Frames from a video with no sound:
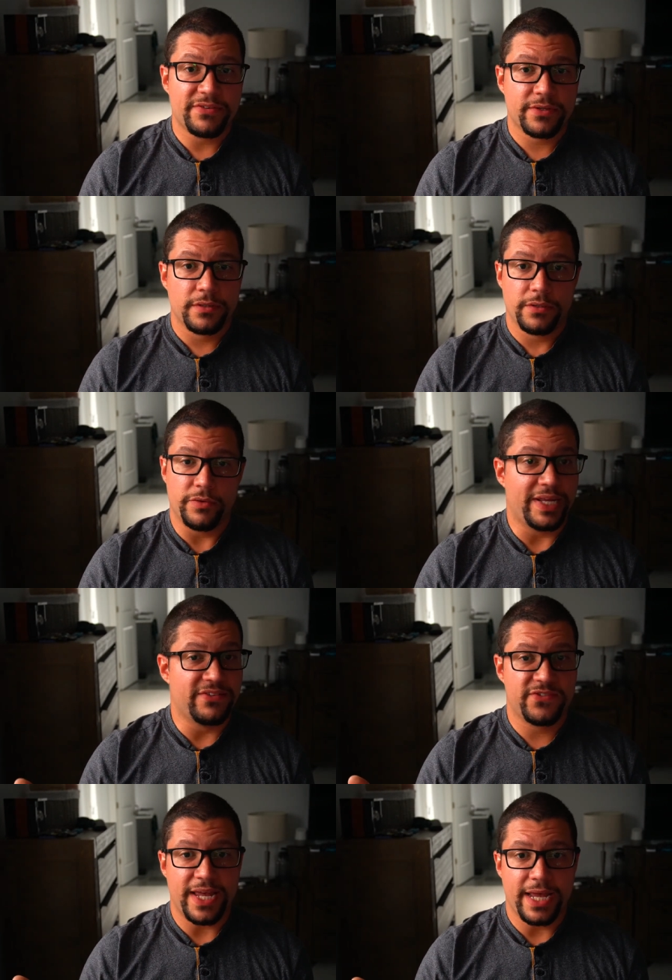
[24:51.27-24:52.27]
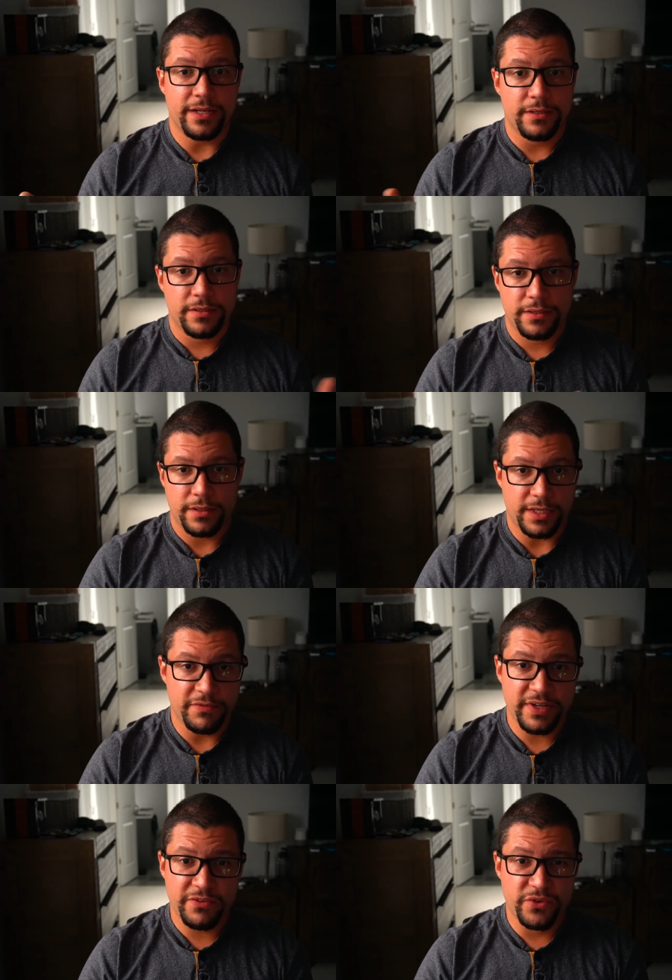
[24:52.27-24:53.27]
You can stand. Even if
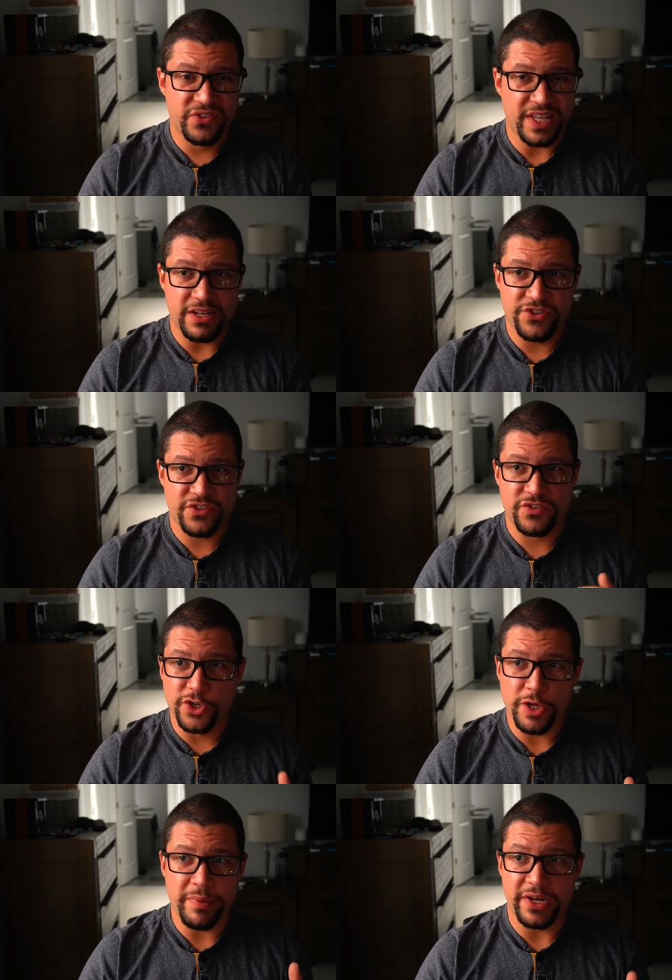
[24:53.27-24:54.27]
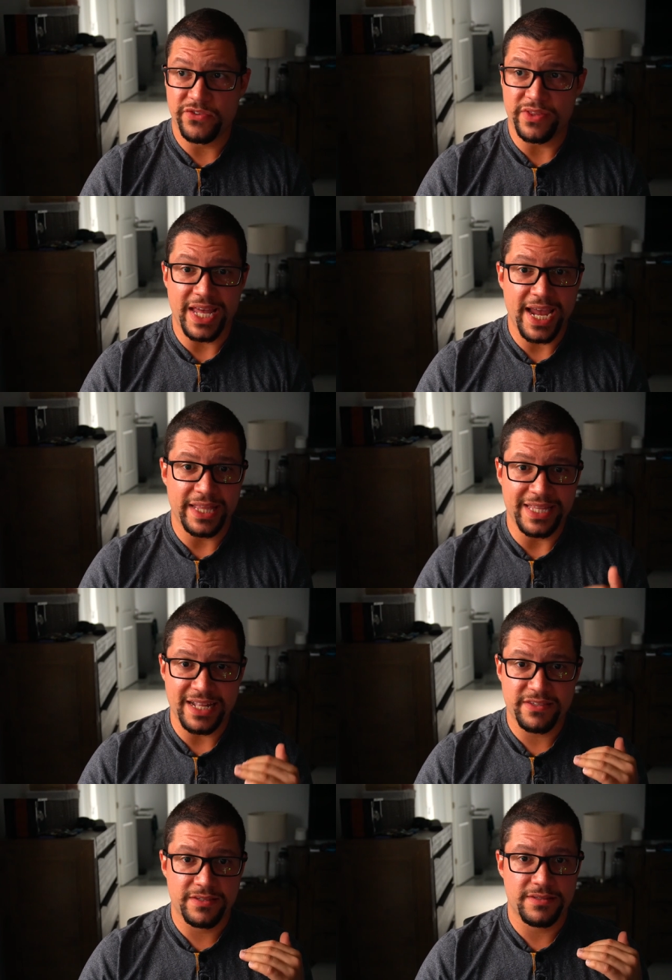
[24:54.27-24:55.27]
you stand just 30 minutes a day,
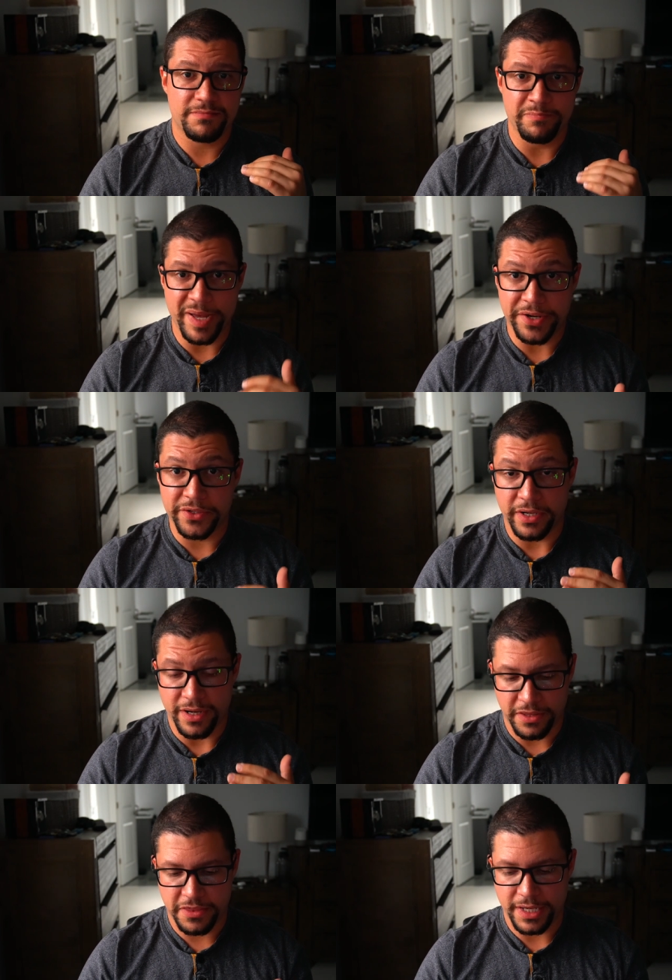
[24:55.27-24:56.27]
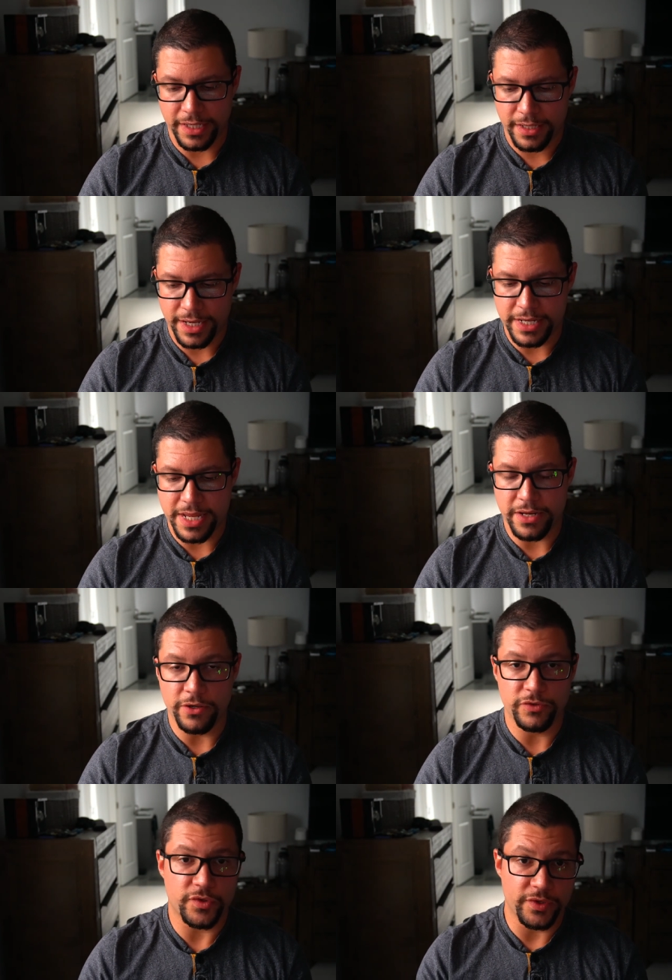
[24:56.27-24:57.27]
that's better than nothing. And then you go to the
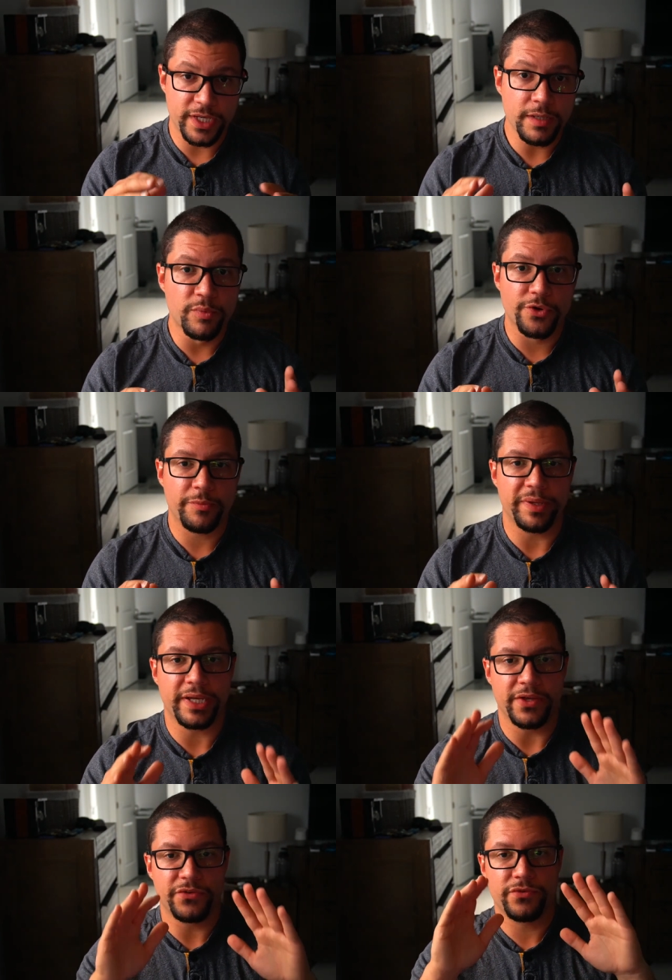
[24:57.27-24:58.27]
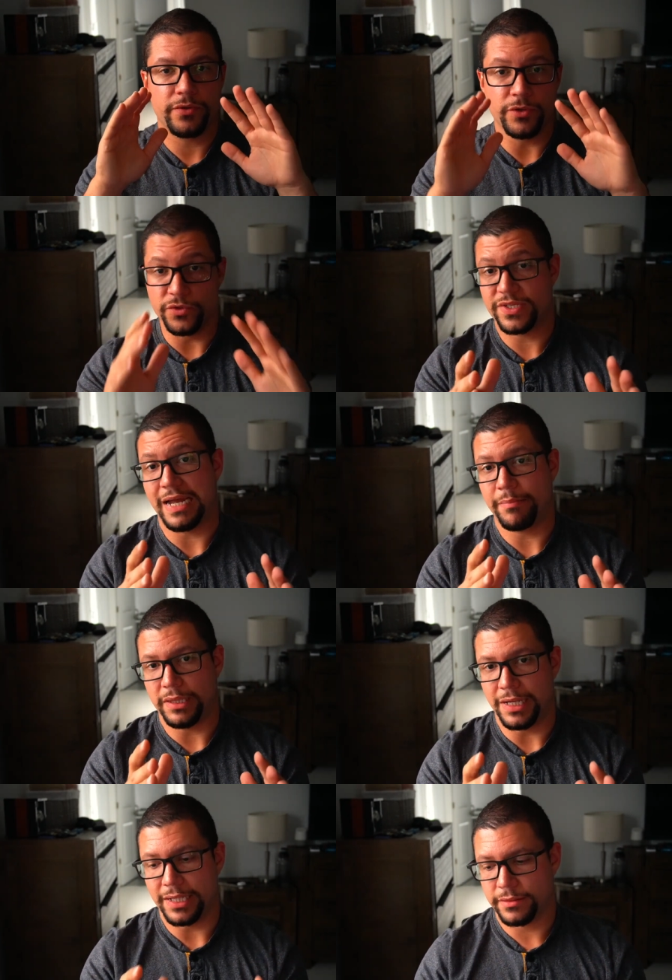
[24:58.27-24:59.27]
keyboard because you type a lot.
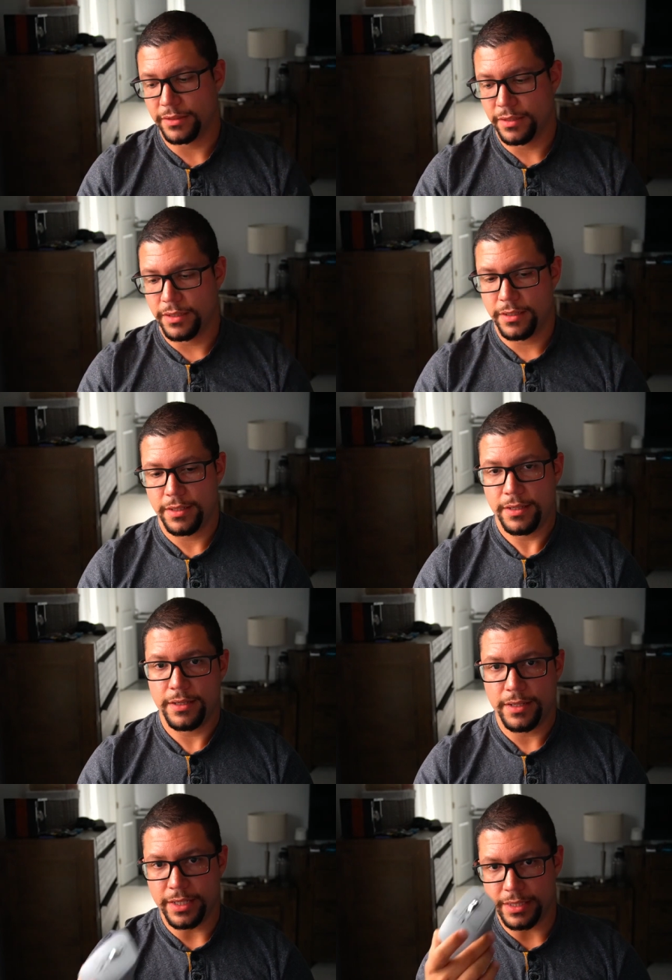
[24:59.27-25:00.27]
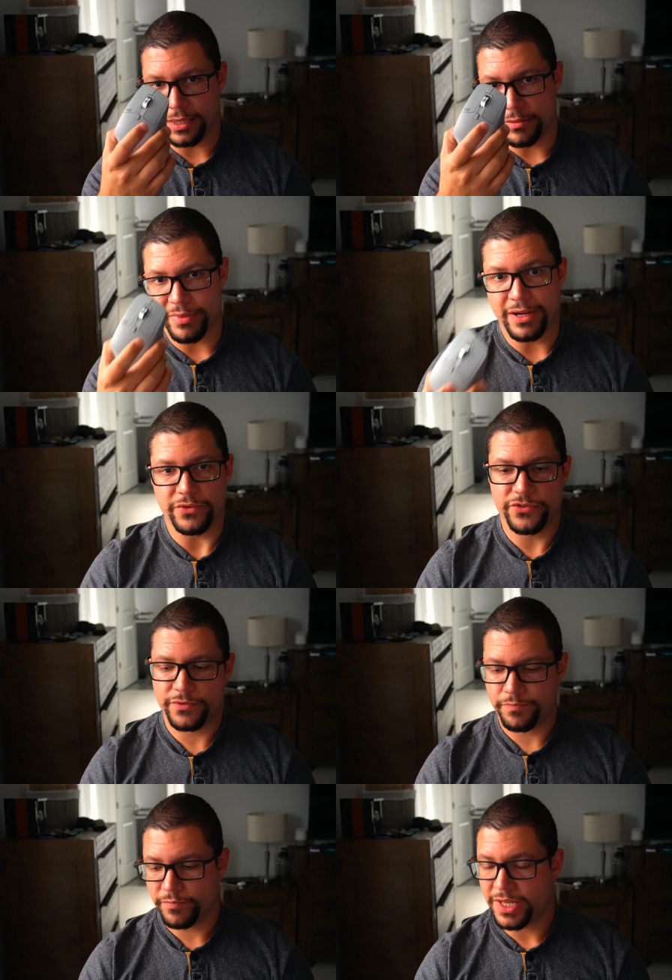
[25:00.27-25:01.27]
And then the mouse.
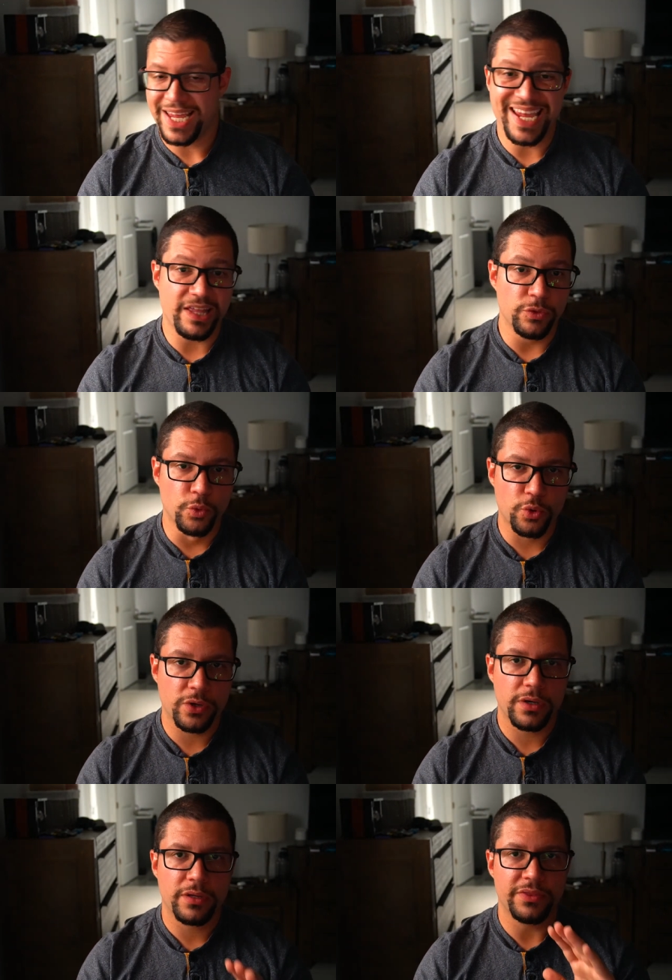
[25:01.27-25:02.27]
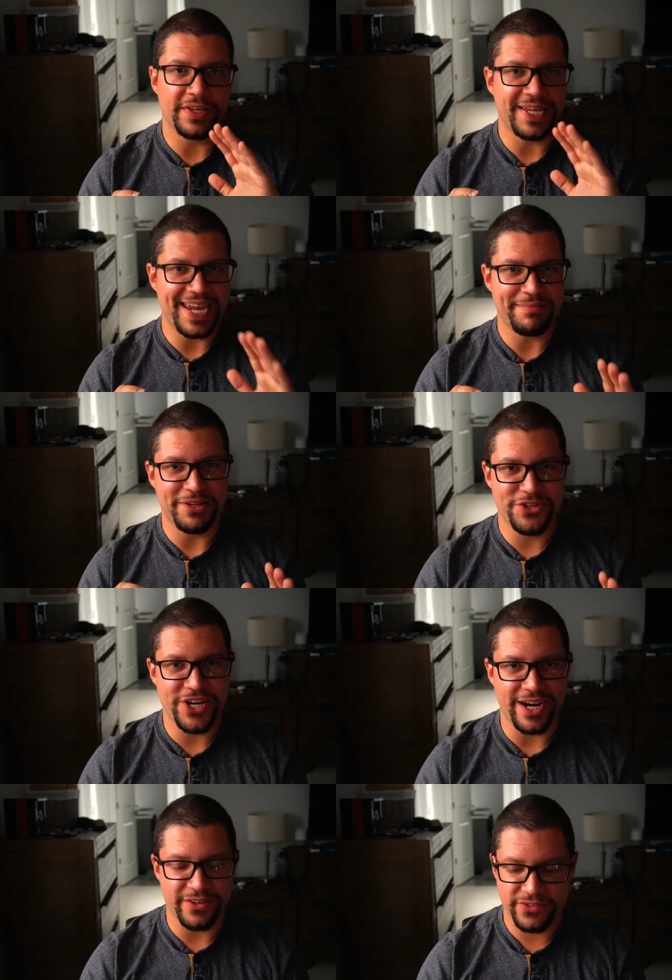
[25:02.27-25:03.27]
Ignore the gaming
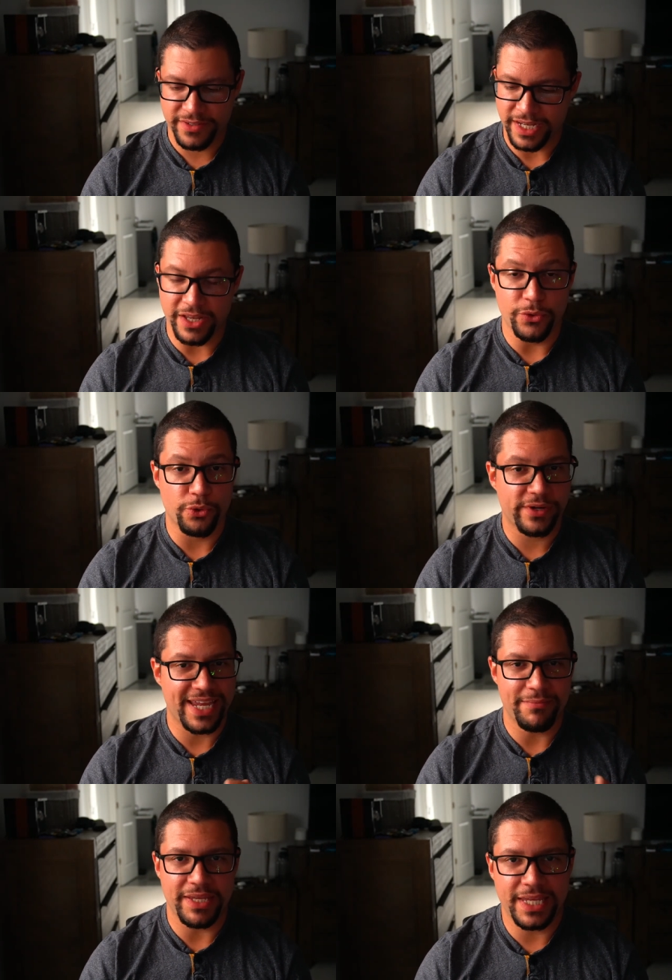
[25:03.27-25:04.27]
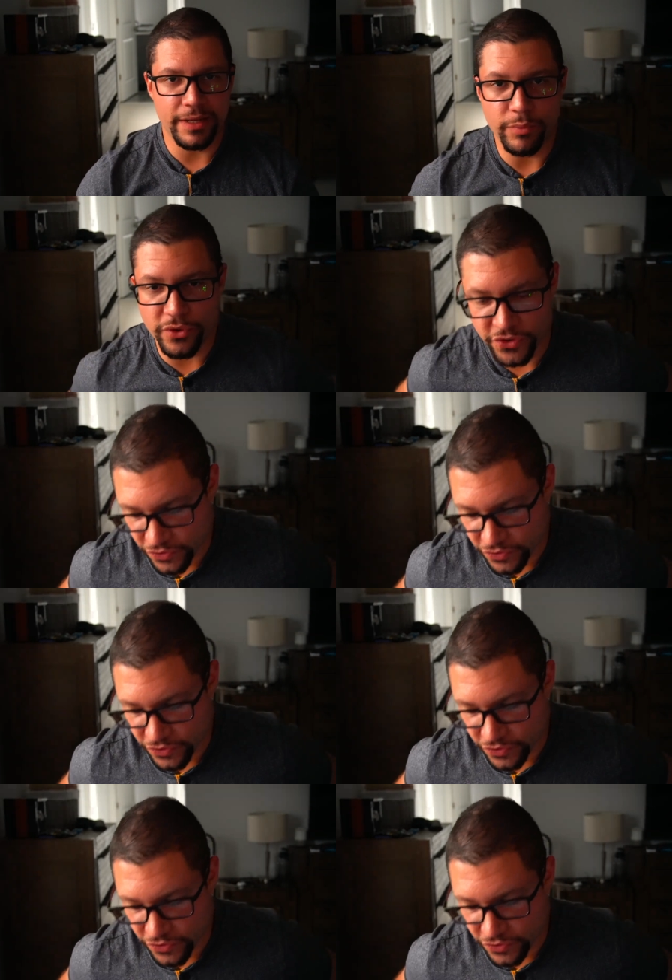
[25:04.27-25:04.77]
chairs. Ignore gaming keyboards.